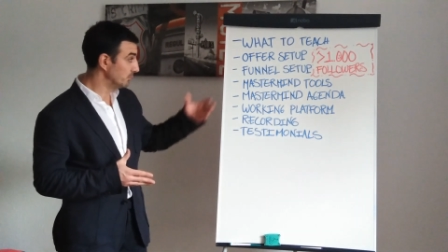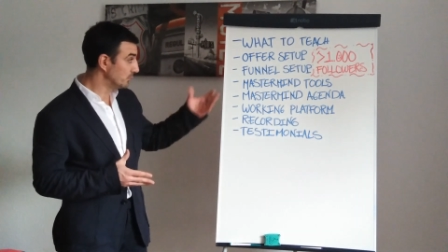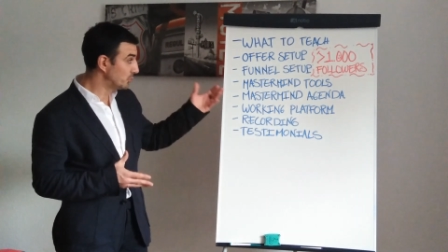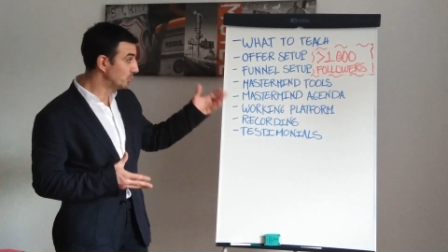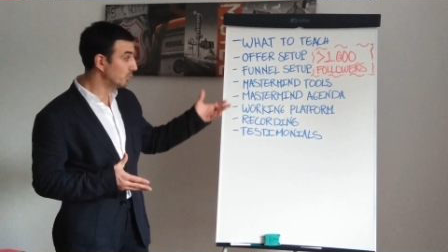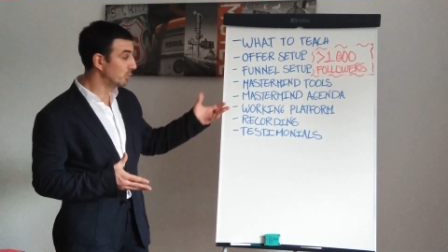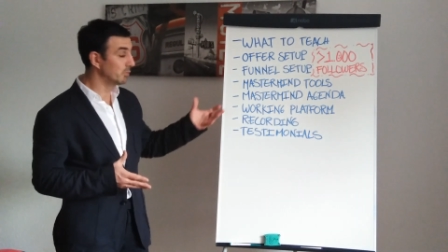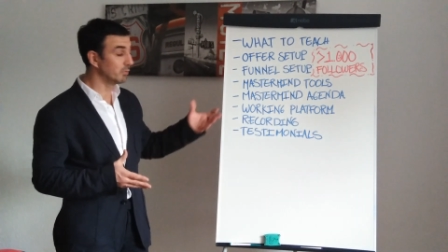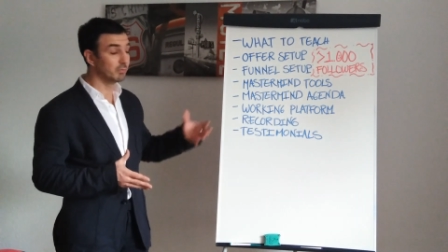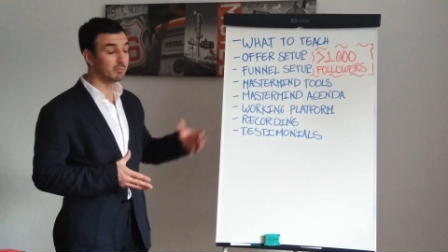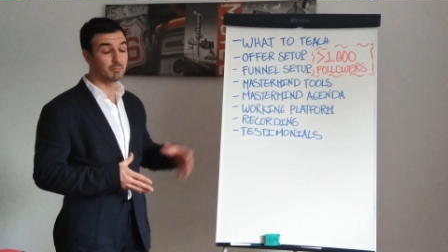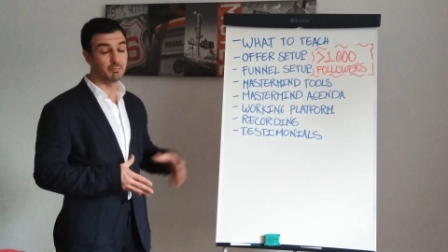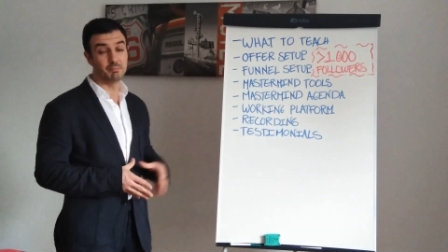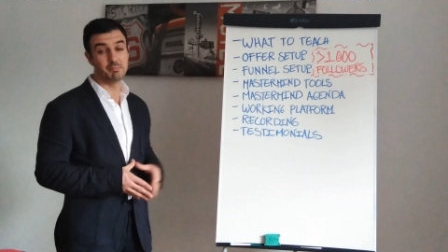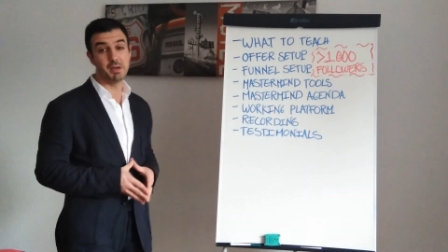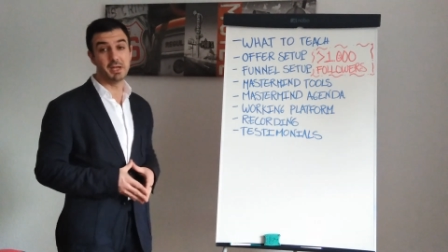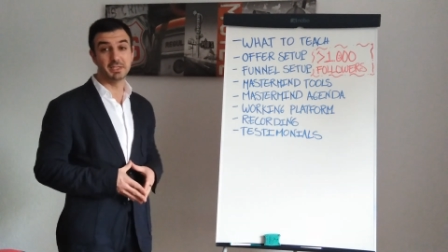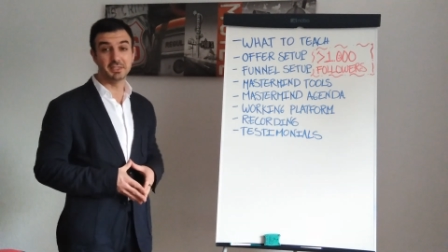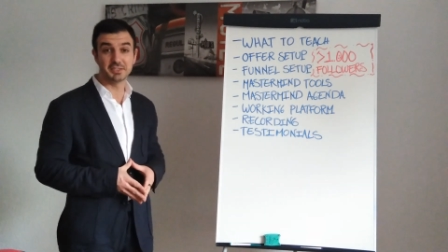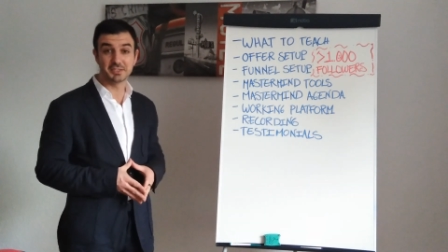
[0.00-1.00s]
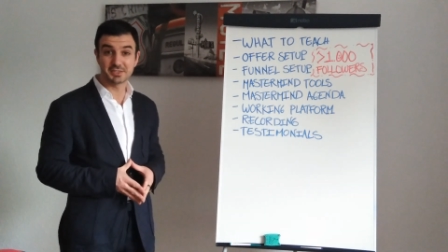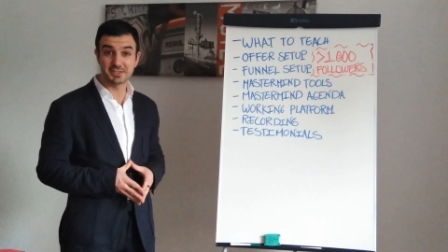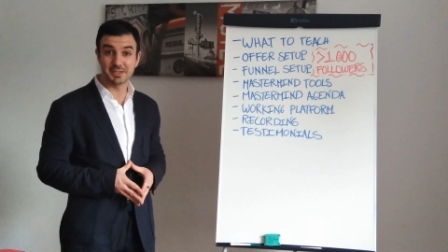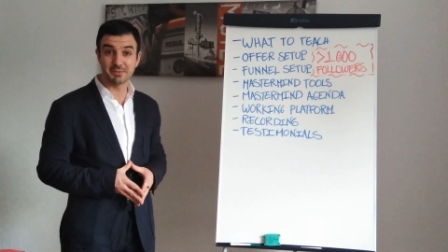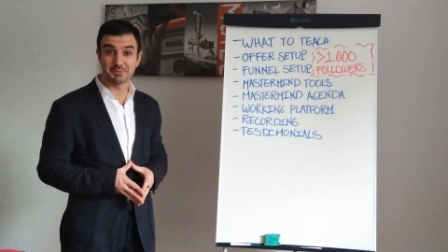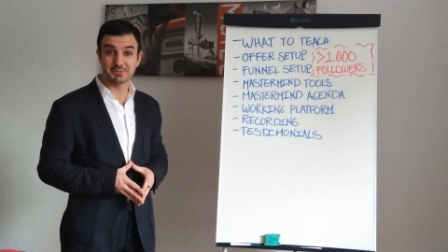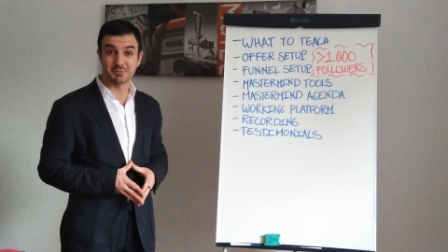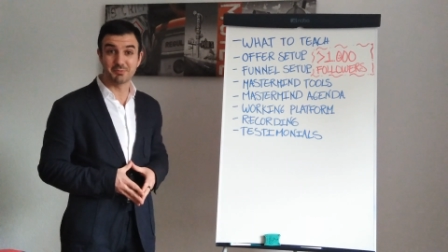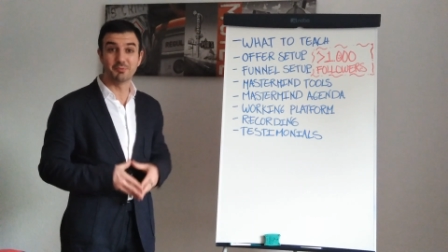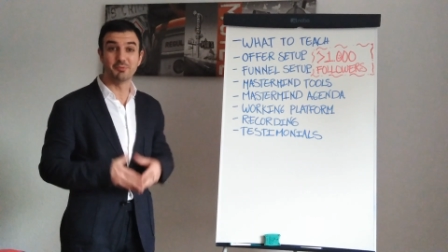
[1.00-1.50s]
do many
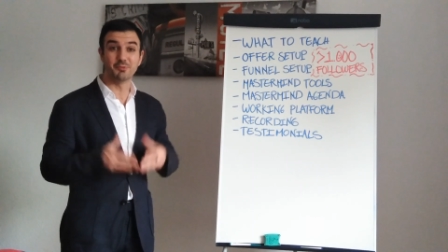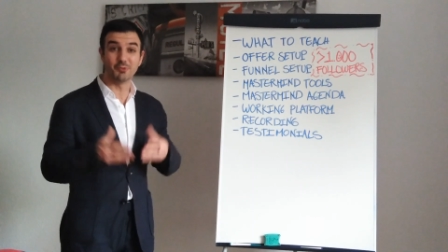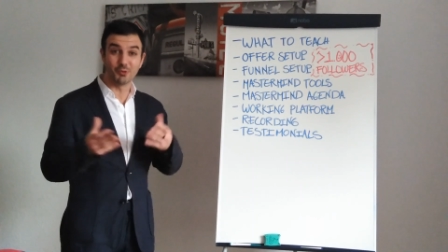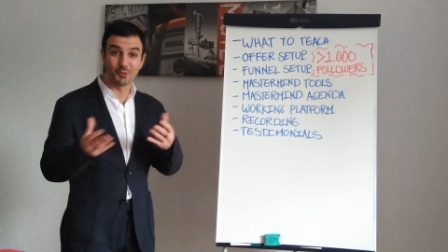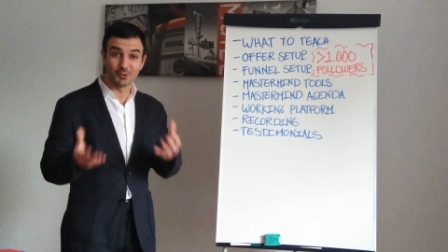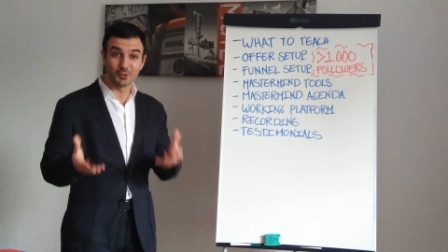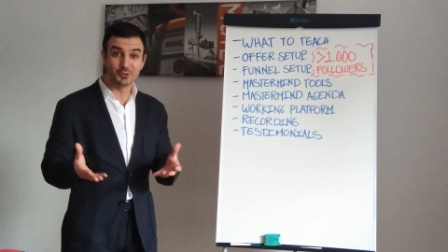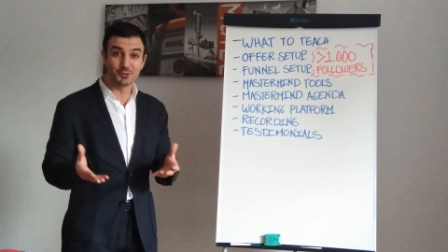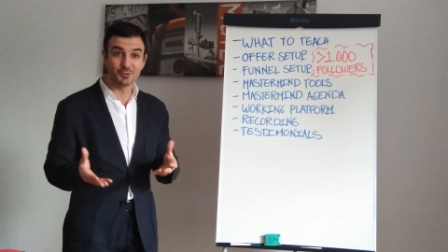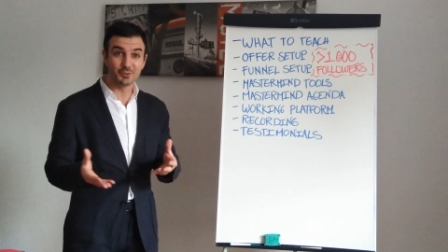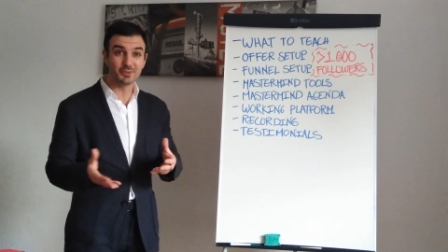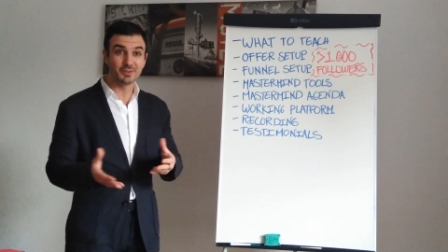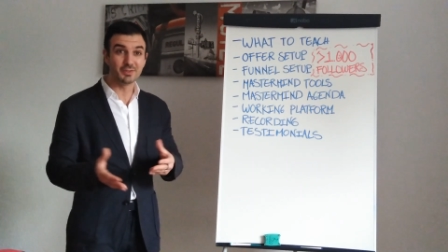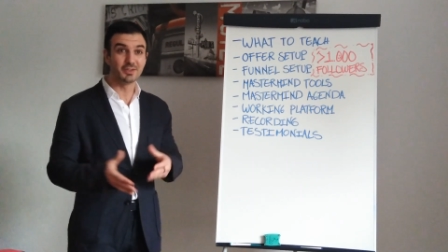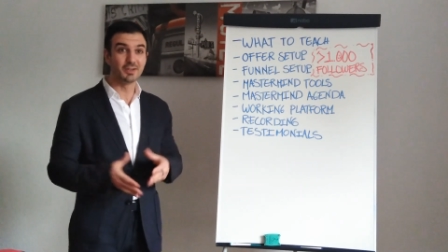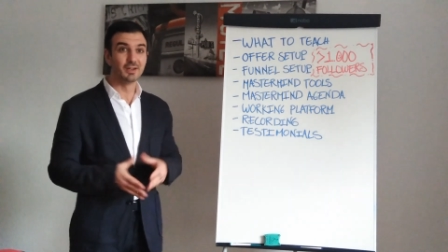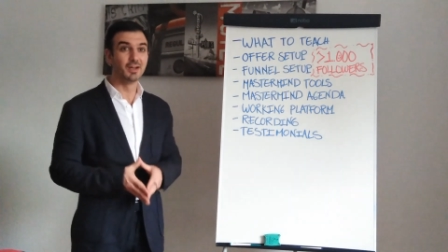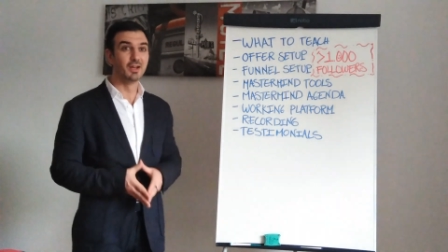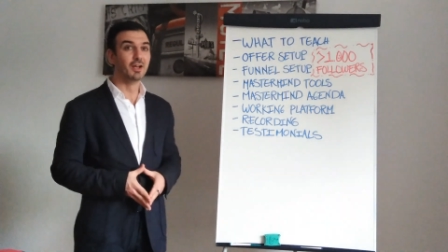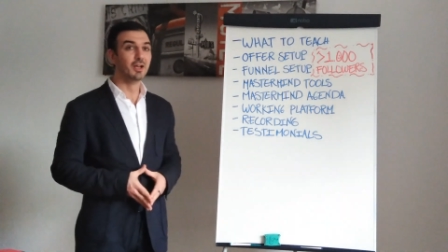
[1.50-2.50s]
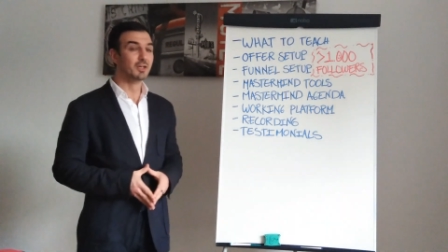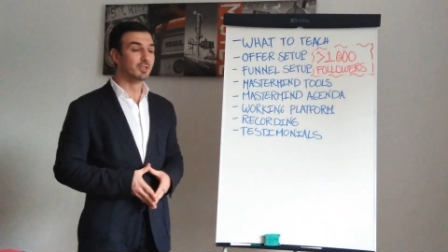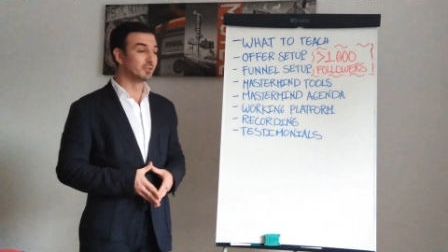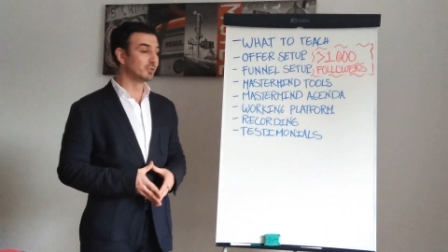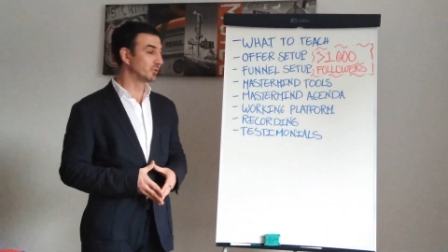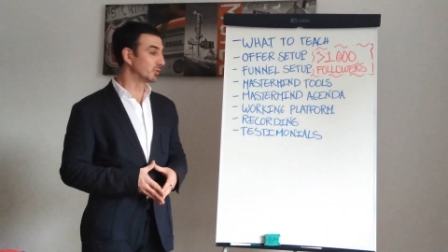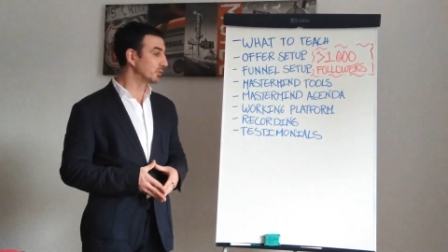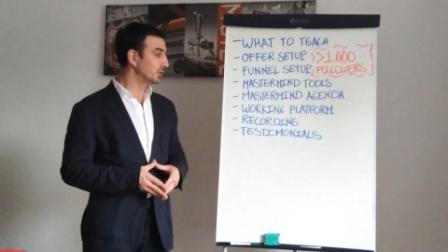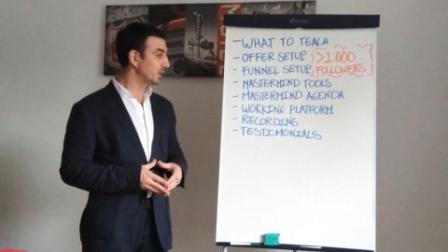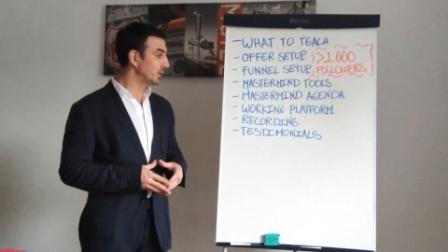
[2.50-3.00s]
steps for you
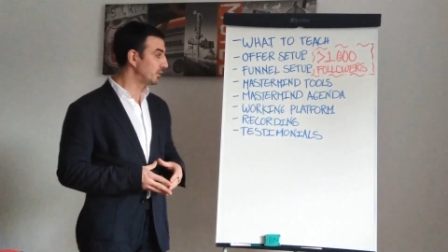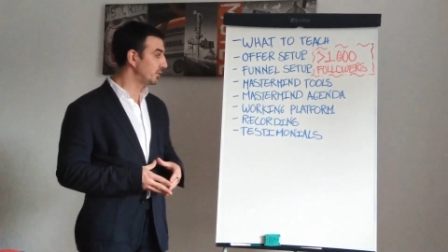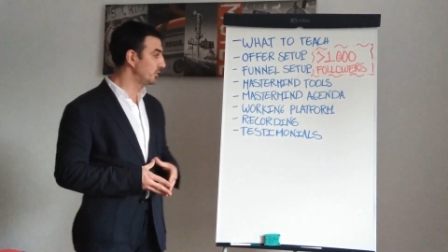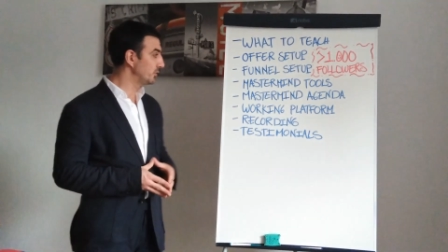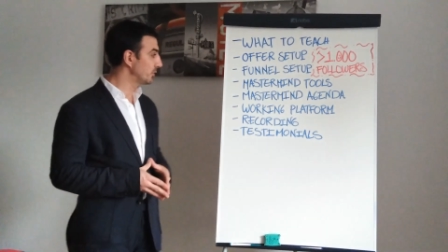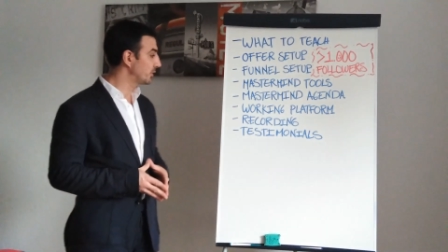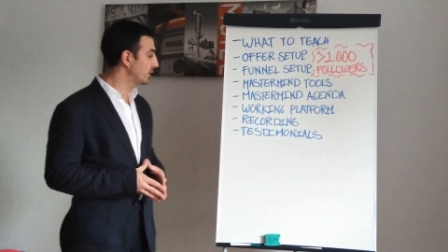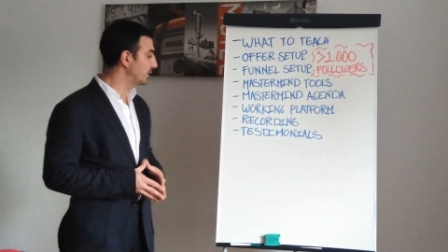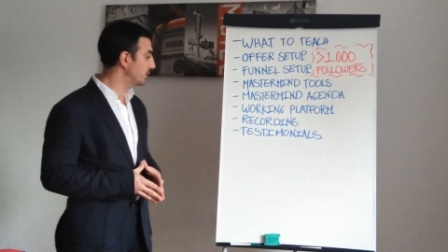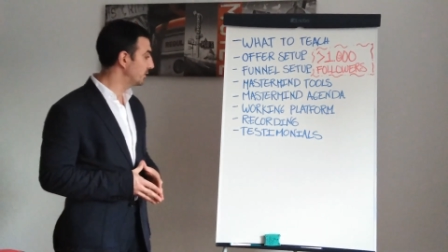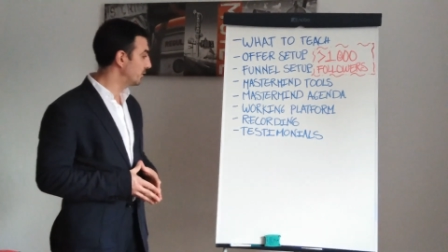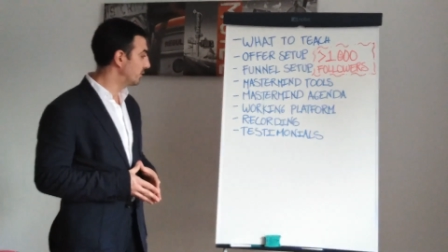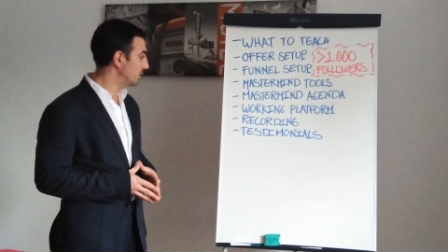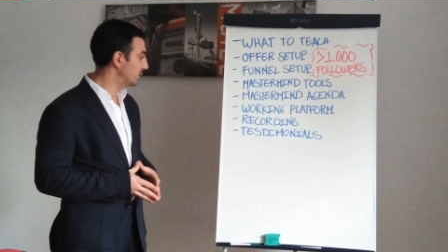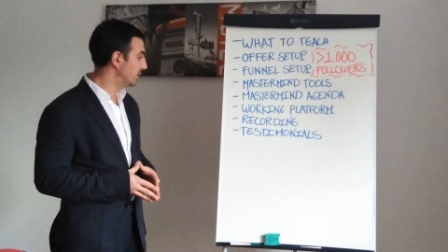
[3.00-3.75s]
so that you can